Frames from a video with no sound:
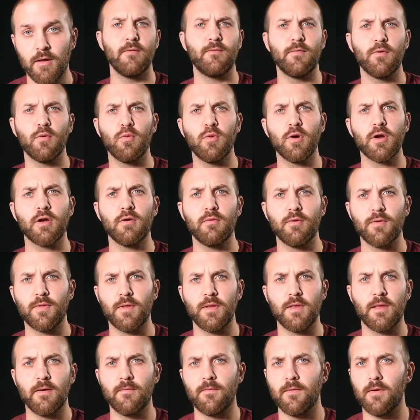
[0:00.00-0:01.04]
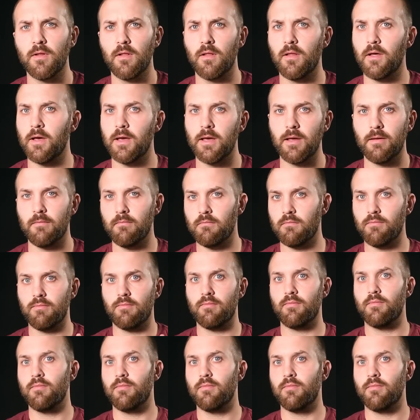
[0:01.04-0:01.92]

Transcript: If you're working with a different light,